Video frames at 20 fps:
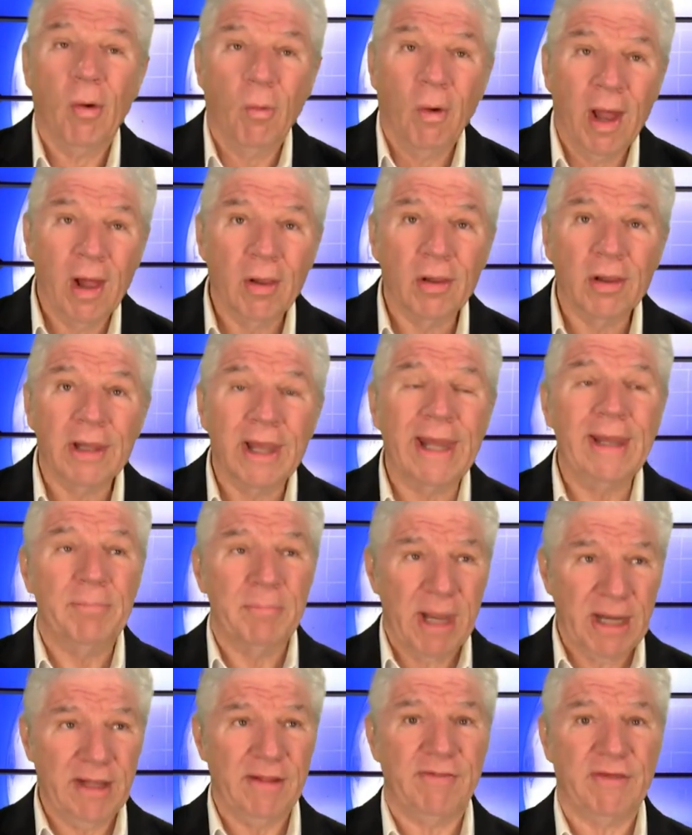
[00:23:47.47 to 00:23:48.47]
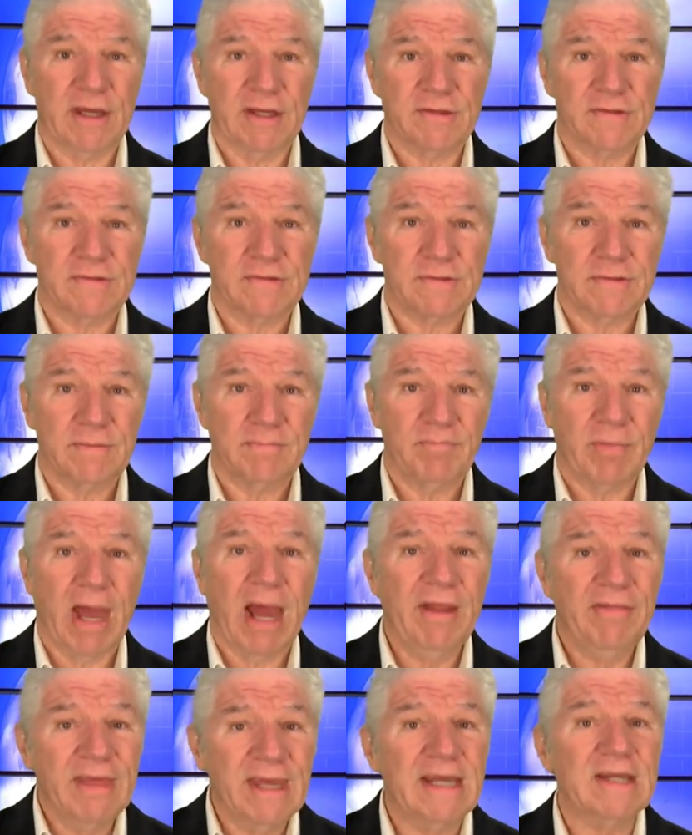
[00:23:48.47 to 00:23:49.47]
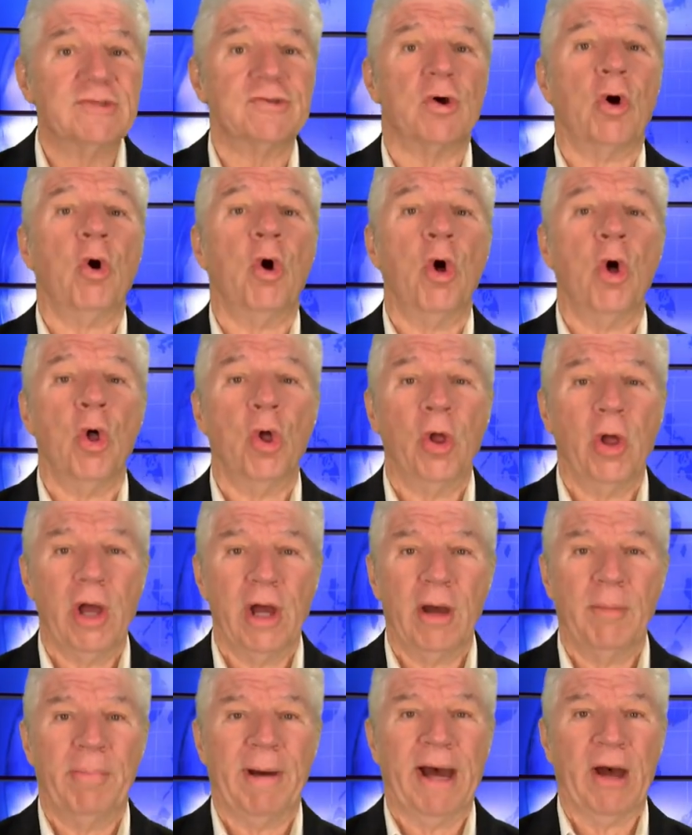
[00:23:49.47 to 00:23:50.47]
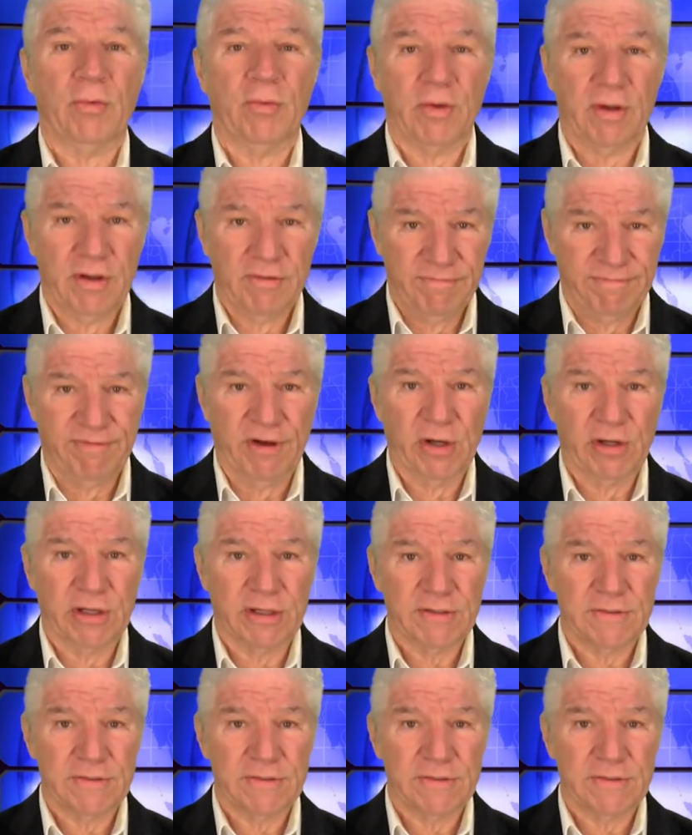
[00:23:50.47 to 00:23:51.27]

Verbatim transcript: Well, like many things, I think it's all about fun.